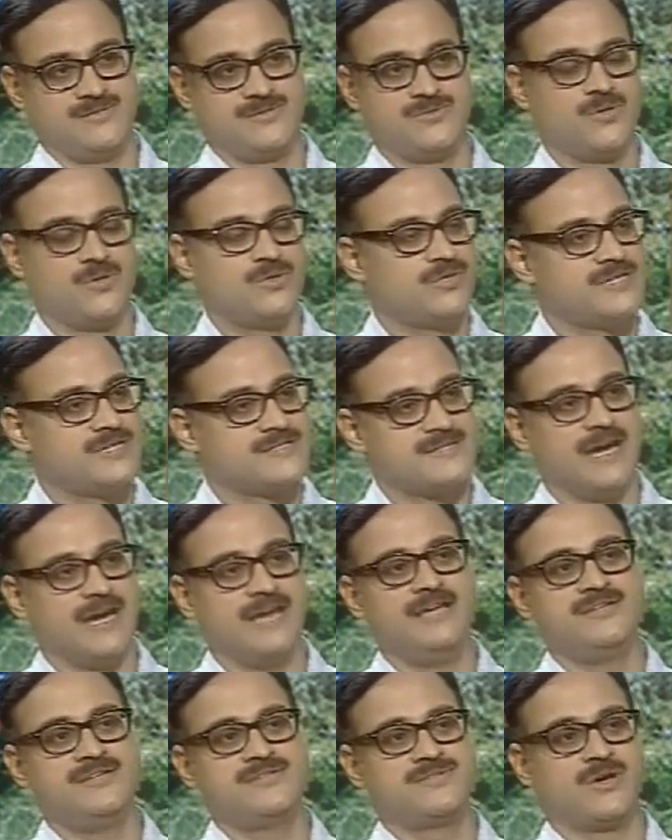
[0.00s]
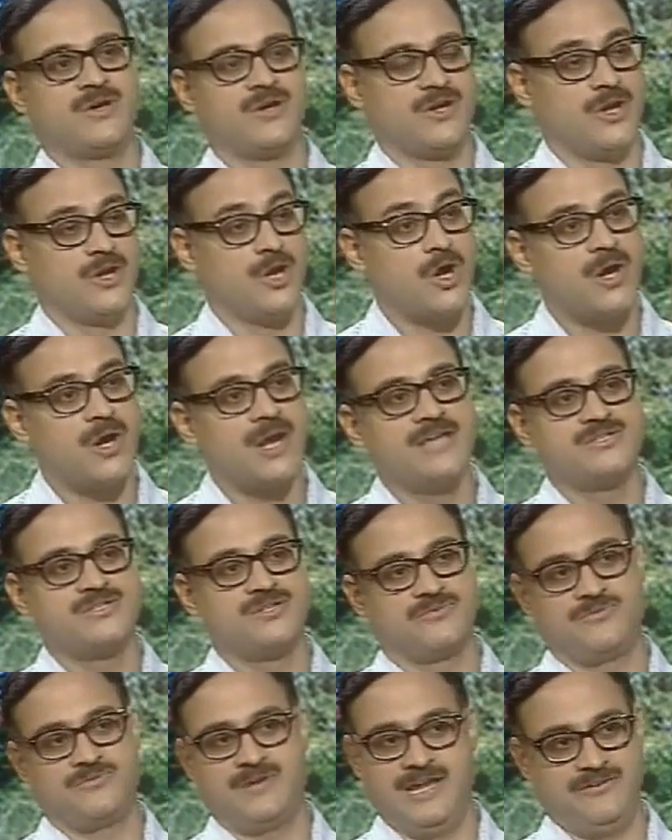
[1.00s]
So the science or knowledge
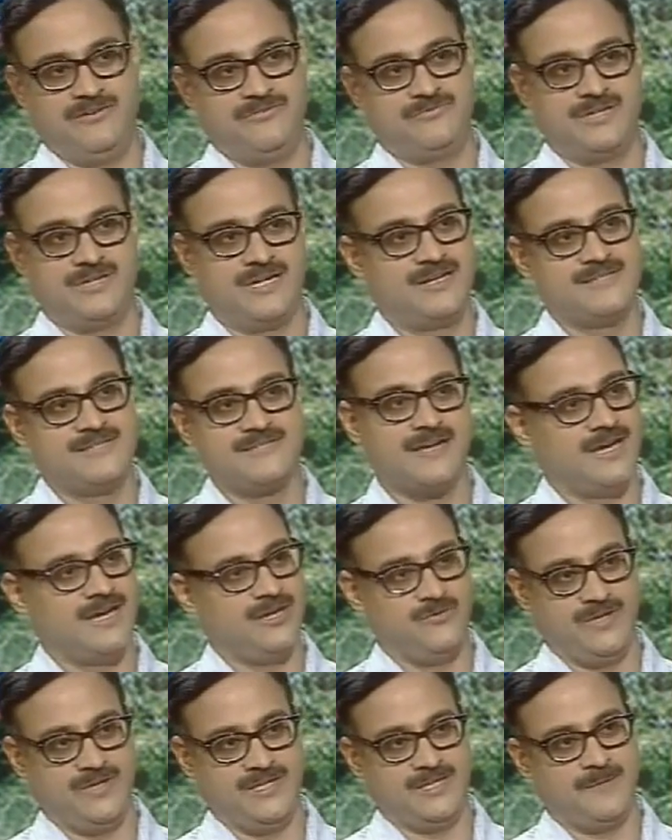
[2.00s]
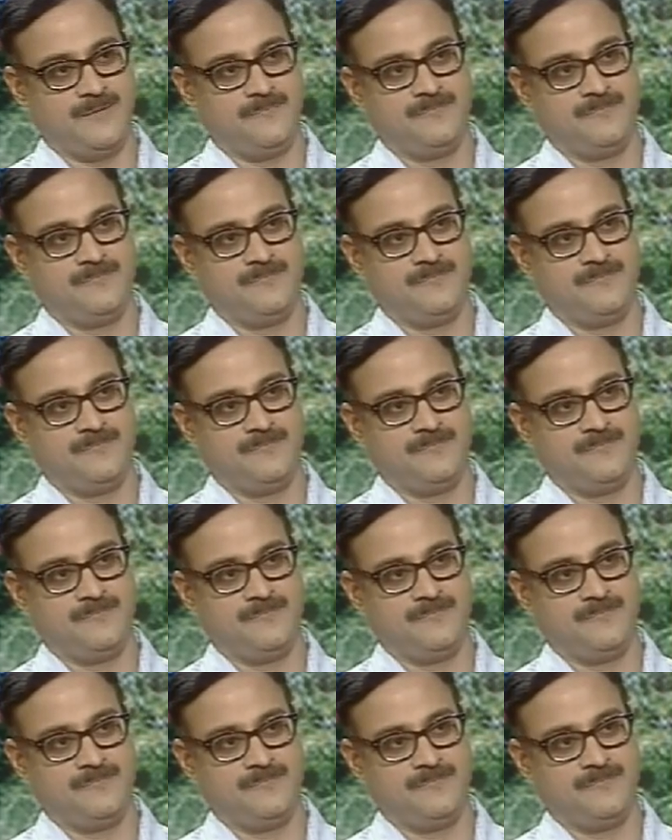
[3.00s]
of life, that is Ayurveda.